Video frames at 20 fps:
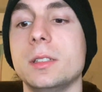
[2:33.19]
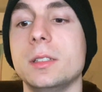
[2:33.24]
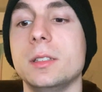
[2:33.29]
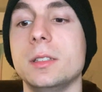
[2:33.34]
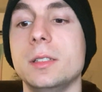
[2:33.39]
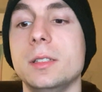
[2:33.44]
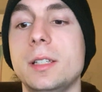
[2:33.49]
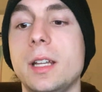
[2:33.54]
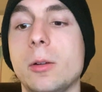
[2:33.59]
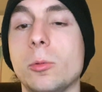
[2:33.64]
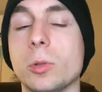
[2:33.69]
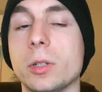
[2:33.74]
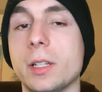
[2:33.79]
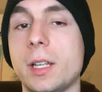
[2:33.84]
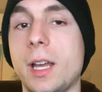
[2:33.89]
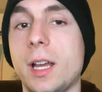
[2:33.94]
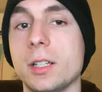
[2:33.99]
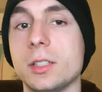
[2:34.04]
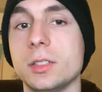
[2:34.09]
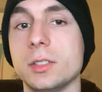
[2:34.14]
network
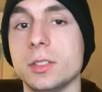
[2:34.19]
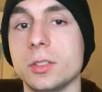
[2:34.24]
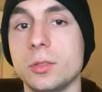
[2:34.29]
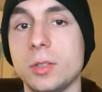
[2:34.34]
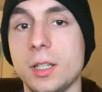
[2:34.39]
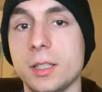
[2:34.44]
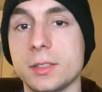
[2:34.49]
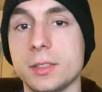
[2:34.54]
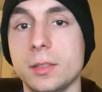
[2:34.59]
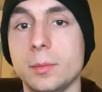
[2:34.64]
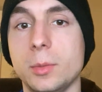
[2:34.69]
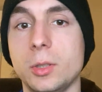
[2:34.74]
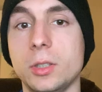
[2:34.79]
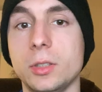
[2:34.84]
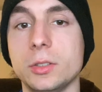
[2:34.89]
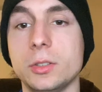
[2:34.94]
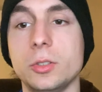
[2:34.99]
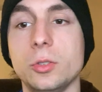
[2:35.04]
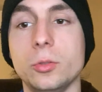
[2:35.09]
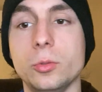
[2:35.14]
caches across them all
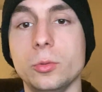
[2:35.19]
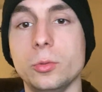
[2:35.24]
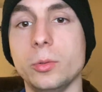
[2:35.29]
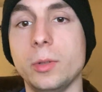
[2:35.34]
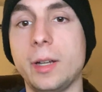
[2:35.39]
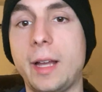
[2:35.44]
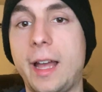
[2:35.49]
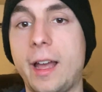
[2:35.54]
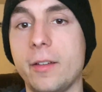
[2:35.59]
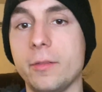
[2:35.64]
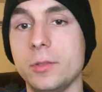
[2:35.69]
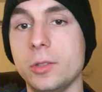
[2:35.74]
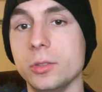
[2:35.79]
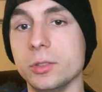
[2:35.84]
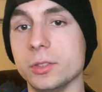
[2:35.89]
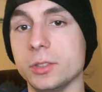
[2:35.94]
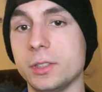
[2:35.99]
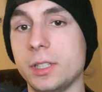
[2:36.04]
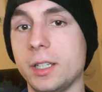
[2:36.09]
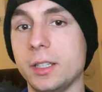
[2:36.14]
to have
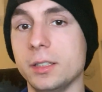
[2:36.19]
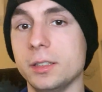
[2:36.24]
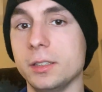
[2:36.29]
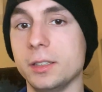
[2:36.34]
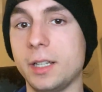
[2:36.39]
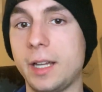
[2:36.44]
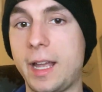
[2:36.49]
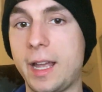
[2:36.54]
users' data